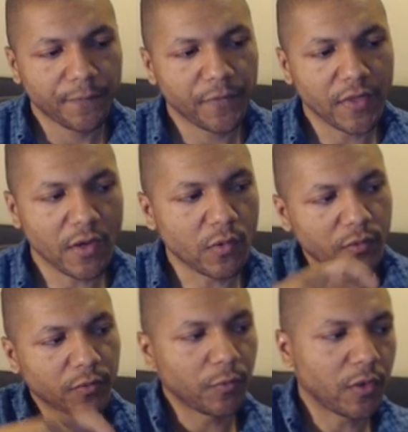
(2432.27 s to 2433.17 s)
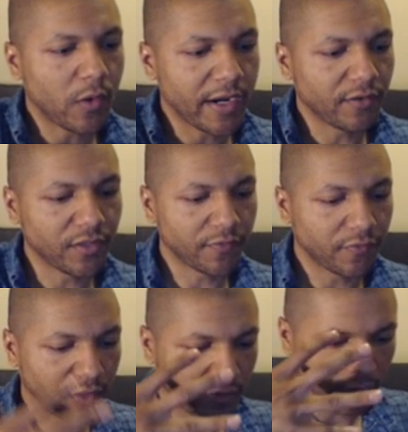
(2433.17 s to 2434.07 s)
those require
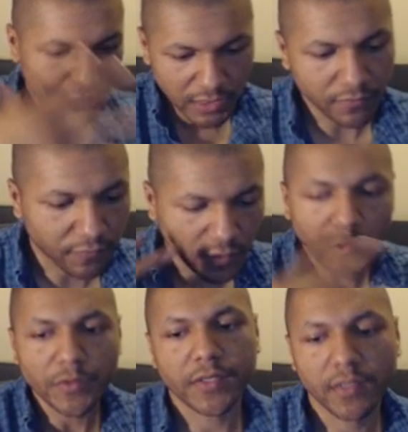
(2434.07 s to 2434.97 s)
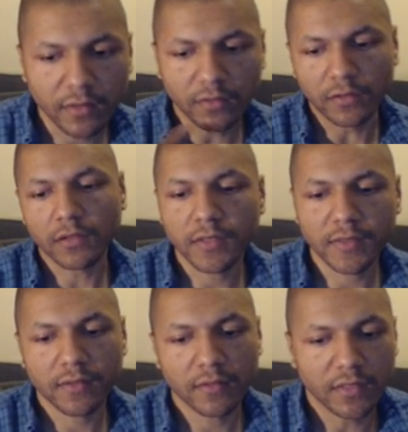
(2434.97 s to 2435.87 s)
different default
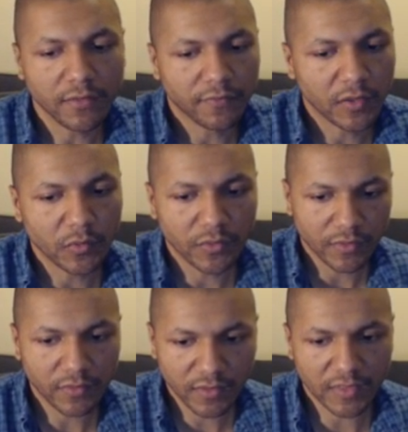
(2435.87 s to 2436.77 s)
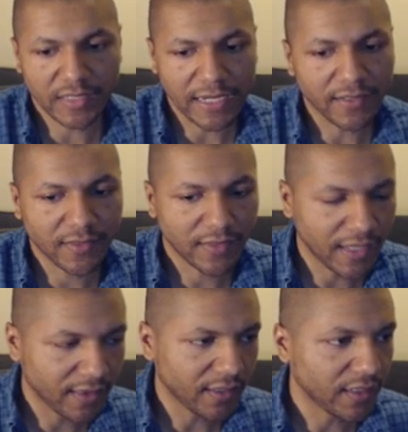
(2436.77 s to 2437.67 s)
looks, default states
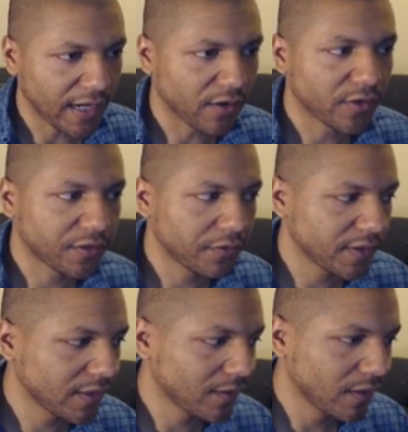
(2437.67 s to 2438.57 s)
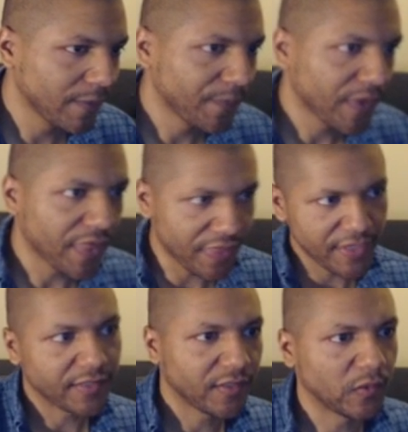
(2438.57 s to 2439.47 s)
that the character is in,
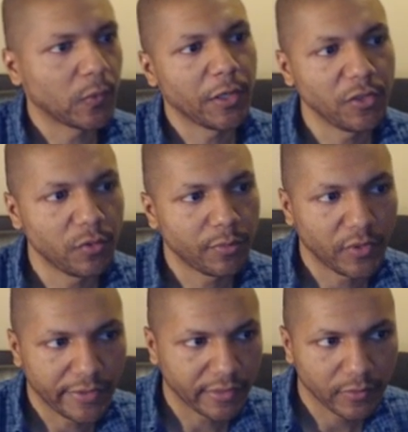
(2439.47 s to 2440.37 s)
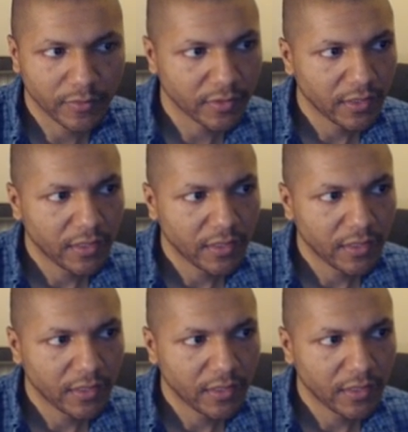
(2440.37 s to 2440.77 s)
this is where you would put those.